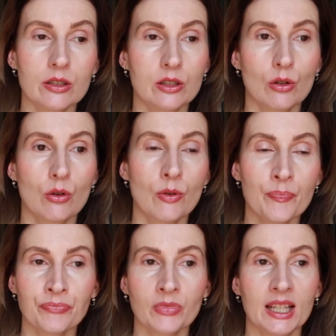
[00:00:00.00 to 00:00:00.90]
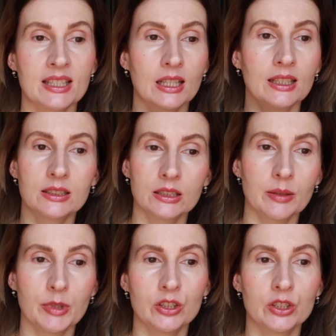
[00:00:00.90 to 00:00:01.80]
So it's like 30
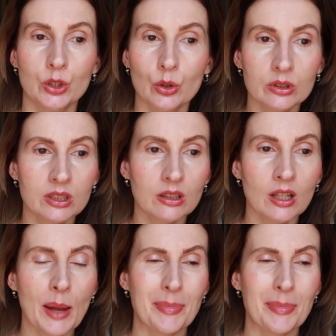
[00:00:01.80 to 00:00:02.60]
minutes total,